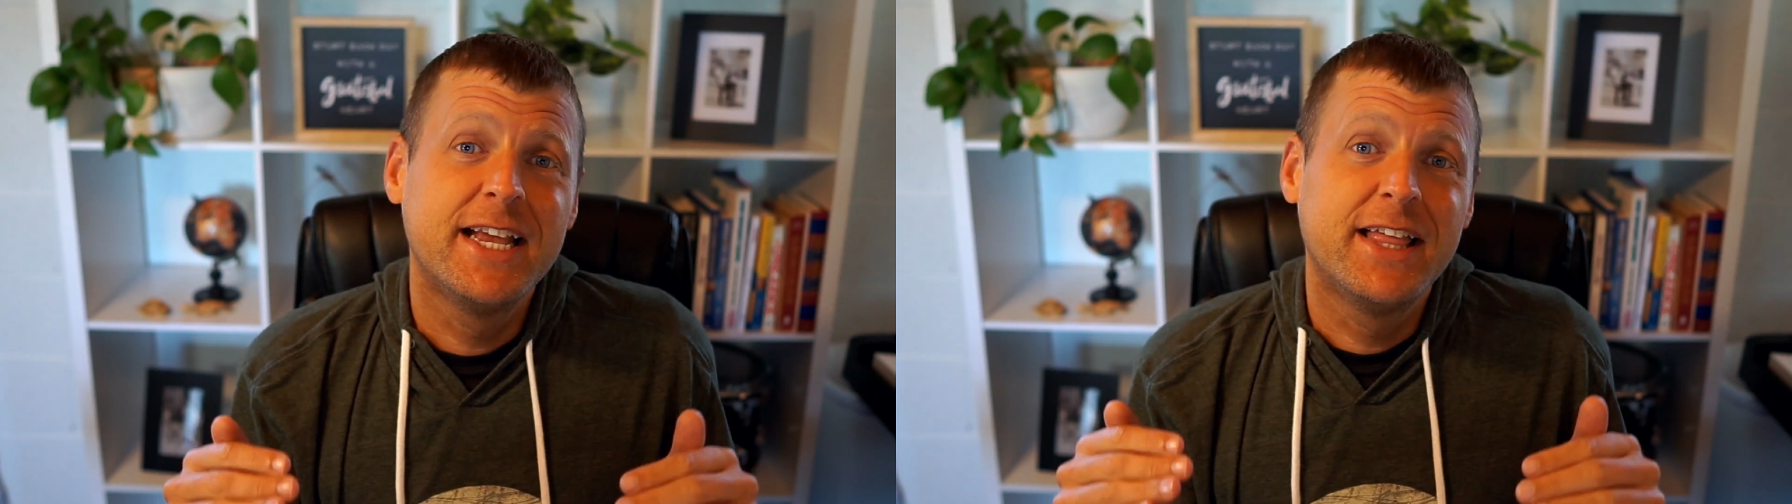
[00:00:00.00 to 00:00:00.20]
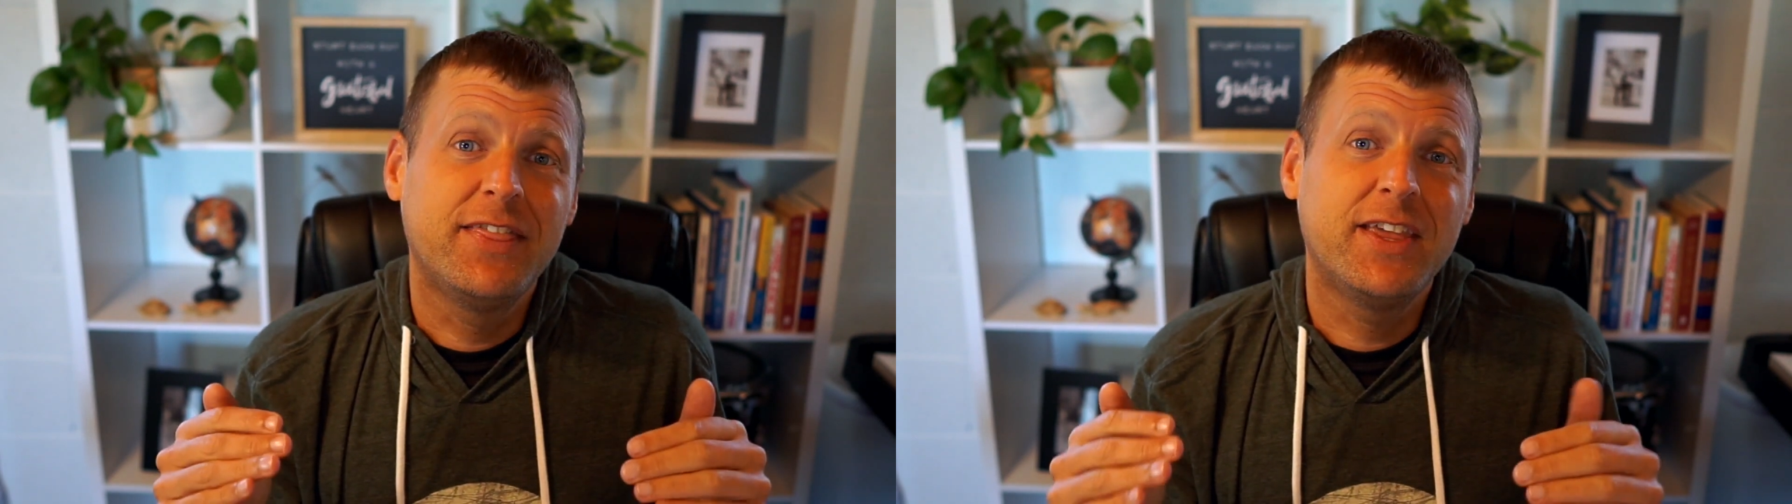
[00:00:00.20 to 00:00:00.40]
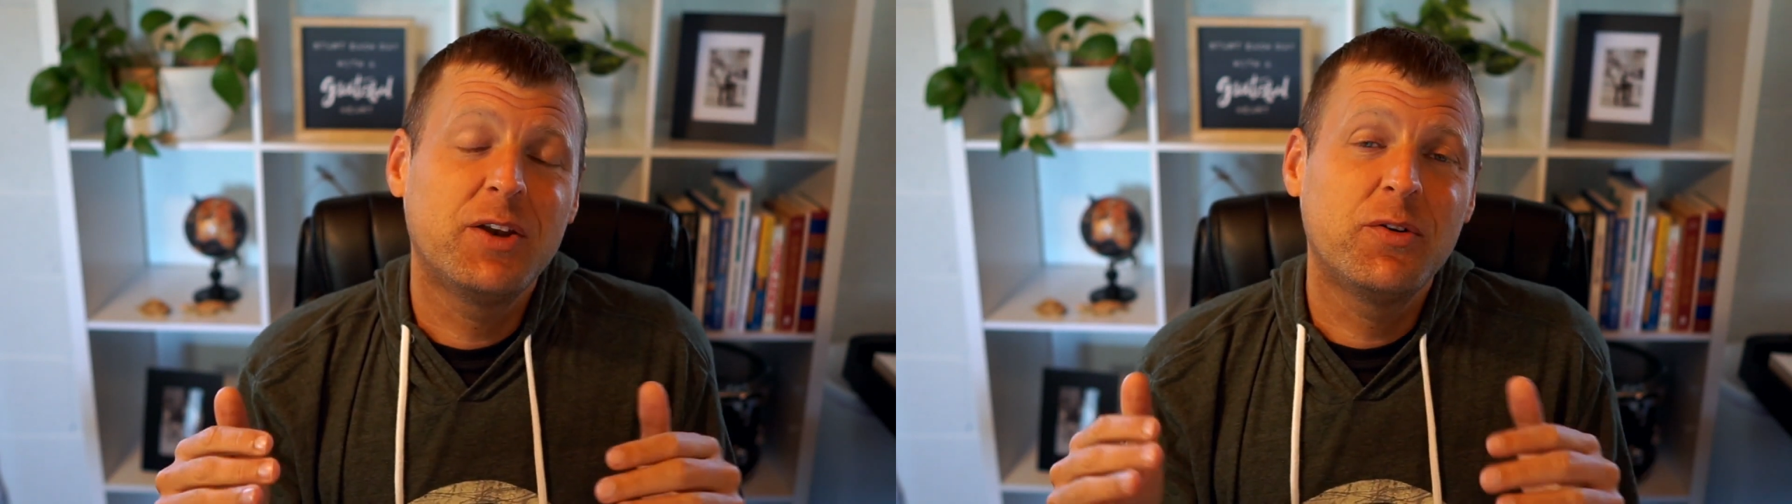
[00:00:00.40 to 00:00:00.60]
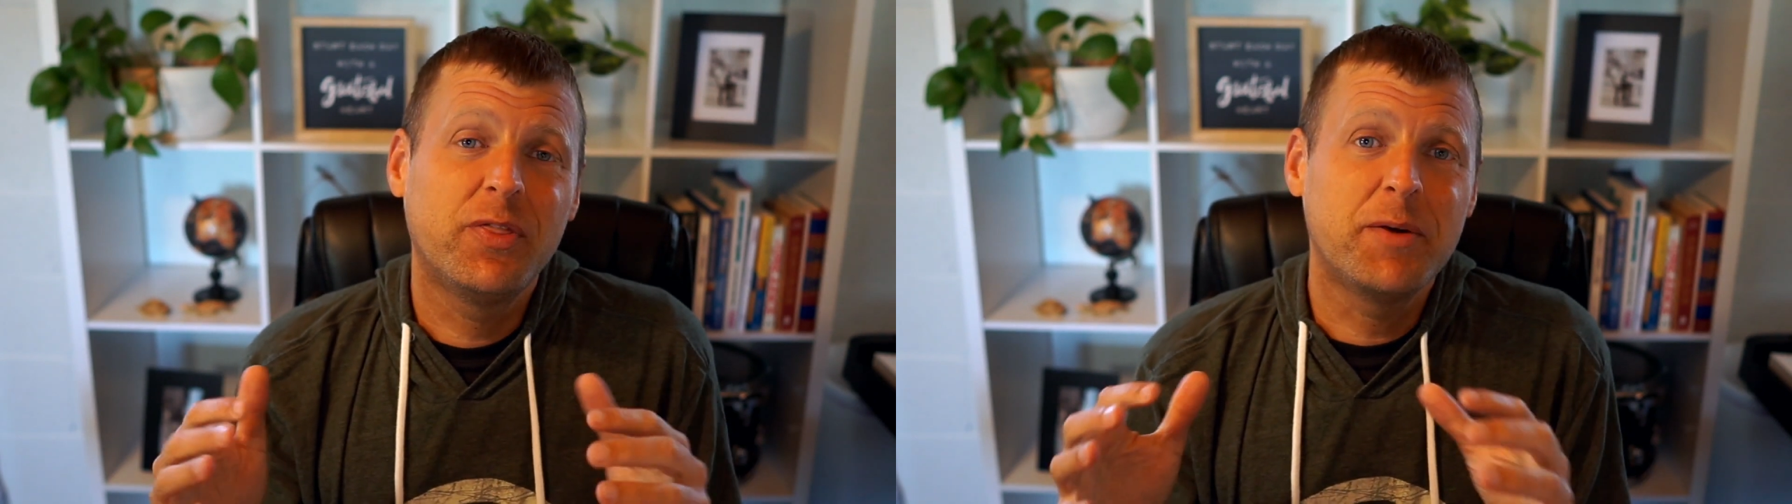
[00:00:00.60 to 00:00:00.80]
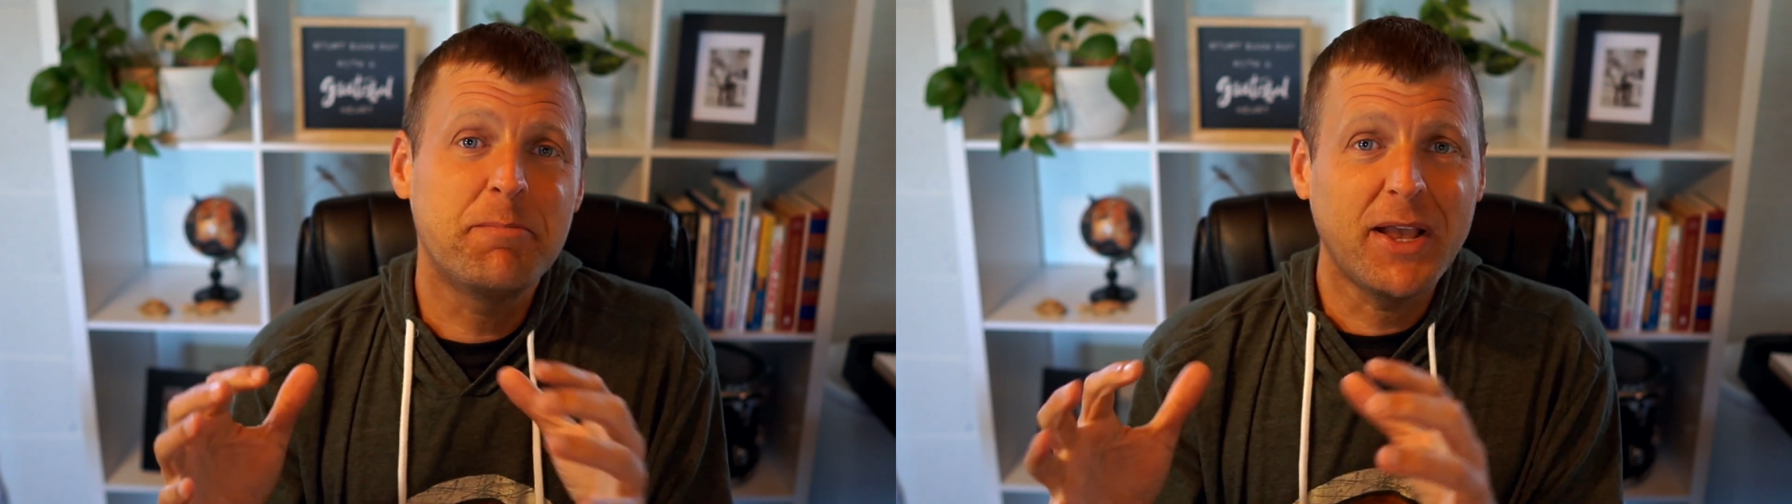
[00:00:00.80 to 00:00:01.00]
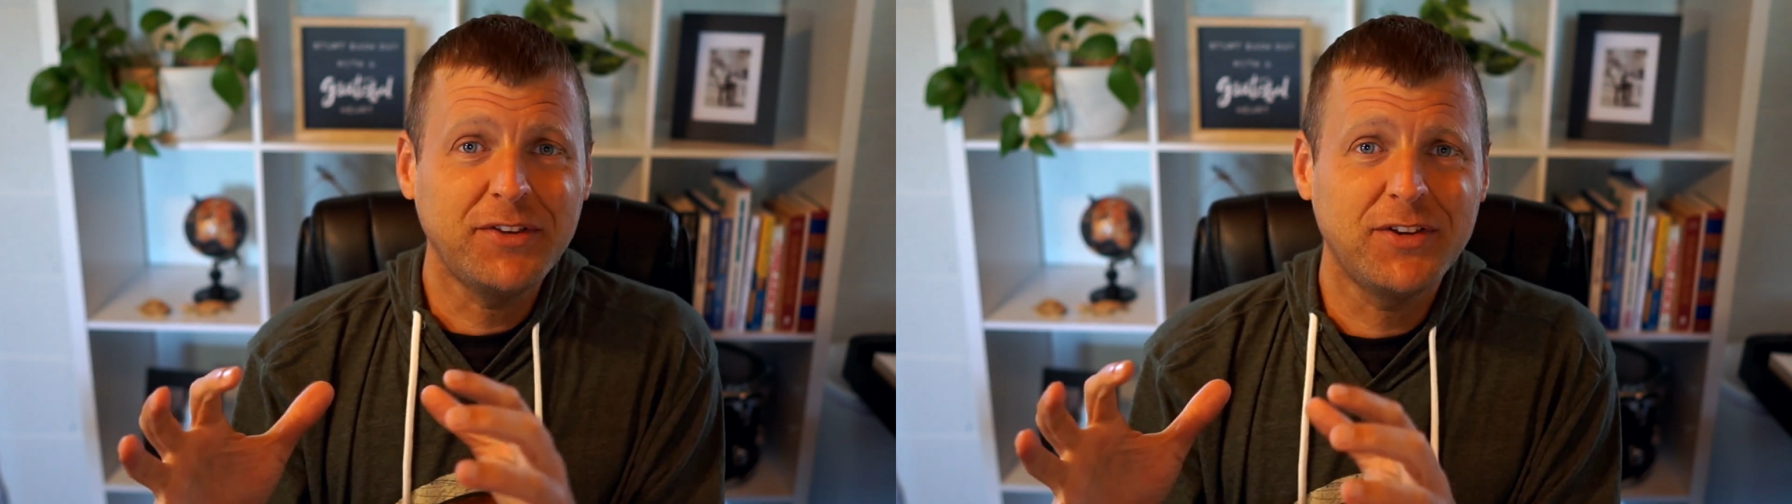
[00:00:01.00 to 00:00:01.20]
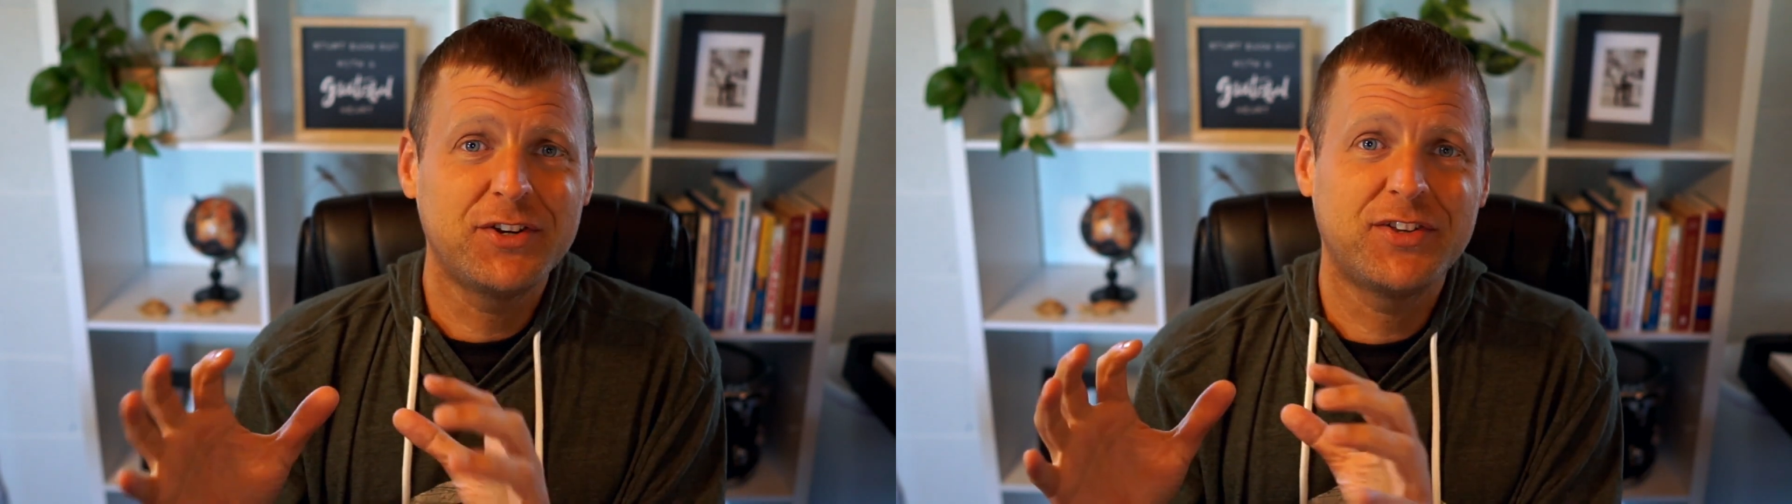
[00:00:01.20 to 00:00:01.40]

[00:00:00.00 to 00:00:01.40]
then the message